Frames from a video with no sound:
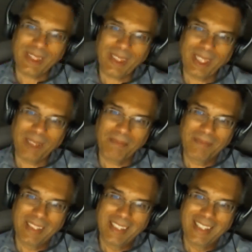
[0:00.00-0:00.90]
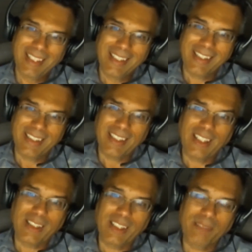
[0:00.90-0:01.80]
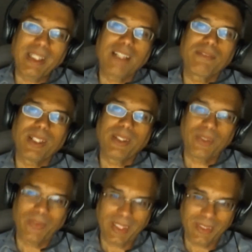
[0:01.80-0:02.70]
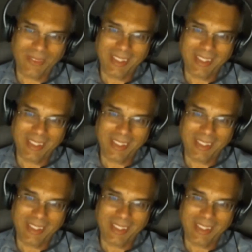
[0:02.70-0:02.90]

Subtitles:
time, give me half an hour to answer it.